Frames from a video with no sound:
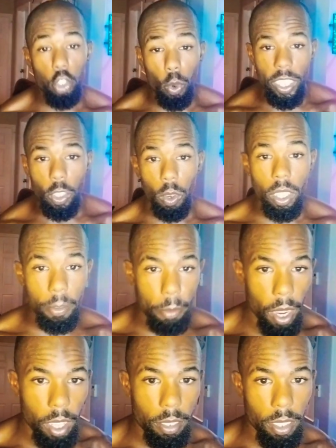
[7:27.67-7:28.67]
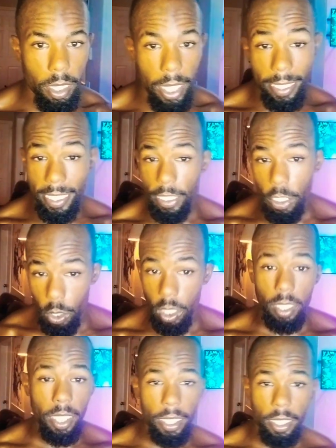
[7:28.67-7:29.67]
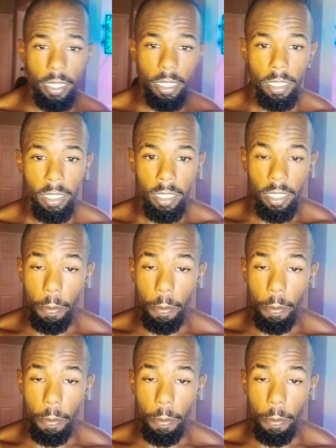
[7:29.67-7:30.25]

21 breaths, less than 30 seconds.